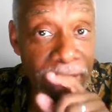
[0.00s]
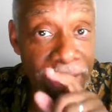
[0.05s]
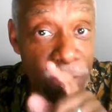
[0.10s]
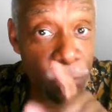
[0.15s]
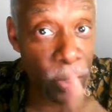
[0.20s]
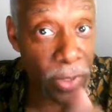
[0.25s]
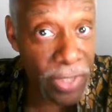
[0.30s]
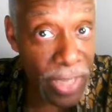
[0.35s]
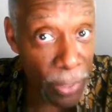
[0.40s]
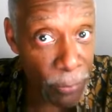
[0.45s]

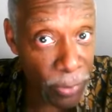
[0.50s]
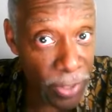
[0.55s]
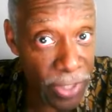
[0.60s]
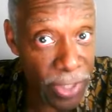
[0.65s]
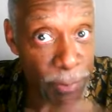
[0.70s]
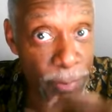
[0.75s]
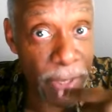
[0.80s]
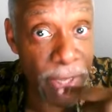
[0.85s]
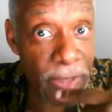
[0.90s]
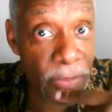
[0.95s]
one time where he
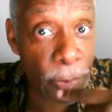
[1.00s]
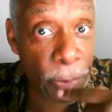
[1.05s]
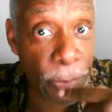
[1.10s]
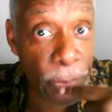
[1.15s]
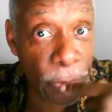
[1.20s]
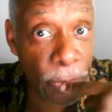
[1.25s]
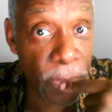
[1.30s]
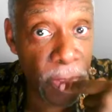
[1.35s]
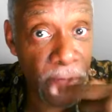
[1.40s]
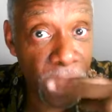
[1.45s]

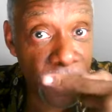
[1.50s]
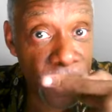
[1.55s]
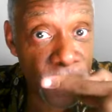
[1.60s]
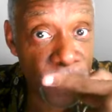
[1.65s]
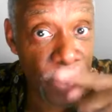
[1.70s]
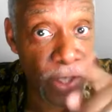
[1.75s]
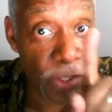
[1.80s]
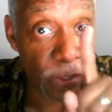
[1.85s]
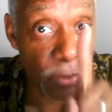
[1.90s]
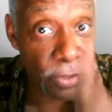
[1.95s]
spit on his
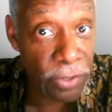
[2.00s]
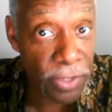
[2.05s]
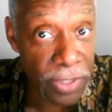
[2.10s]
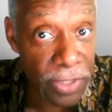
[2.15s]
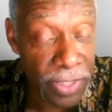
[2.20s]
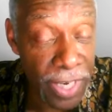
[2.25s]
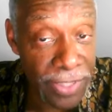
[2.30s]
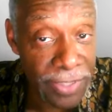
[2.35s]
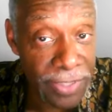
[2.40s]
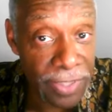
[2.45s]
finger, touched the
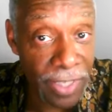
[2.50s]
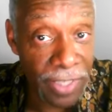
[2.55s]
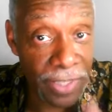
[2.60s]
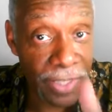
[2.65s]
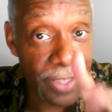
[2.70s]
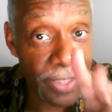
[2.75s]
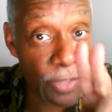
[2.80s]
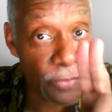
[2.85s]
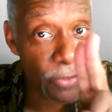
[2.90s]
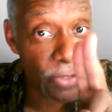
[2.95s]
guy's tongue.
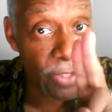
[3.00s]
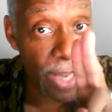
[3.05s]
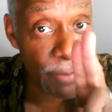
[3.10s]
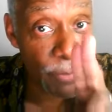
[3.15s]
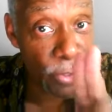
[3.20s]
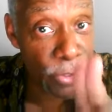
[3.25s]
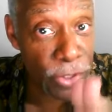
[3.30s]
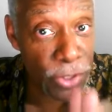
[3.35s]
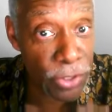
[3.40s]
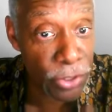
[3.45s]
Another time
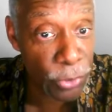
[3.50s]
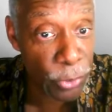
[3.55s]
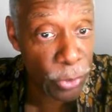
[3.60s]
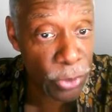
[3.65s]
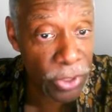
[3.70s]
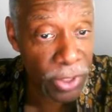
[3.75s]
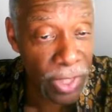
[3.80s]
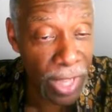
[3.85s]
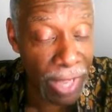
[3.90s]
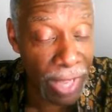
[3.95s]
that Jesus
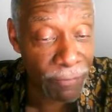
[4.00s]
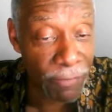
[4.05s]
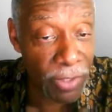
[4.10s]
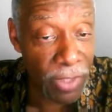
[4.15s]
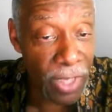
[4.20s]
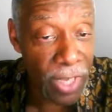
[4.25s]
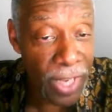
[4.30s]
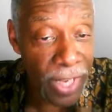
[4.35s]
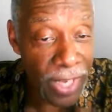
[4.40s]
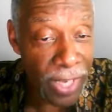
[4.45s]
used saliva
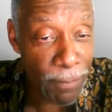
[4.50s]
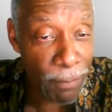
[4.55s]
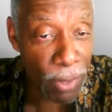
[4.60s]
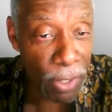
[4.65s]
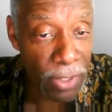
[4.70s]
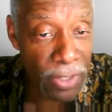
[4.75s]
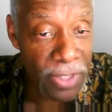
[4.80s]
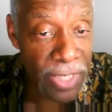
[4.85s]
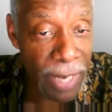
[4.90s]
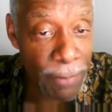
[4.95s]
in
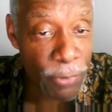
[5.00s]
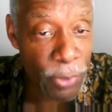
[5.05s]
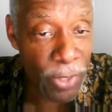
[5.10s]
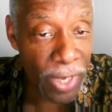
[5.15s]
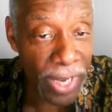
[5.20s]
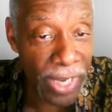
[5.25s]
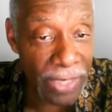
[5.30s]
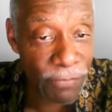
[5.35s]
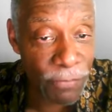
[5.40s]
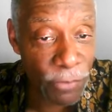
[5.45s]
Mark chapter
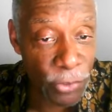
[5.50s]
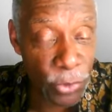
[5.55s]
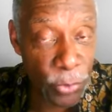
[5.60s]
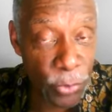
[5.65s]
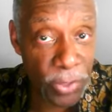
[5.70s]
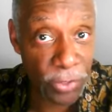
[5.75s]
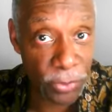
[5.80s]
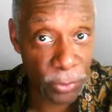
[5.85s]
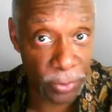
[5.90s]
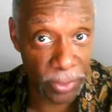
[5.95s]
8, verse
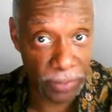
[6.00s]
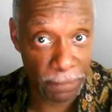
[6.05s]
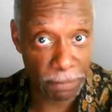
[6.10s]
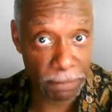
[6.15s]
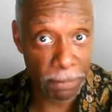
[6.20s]
23.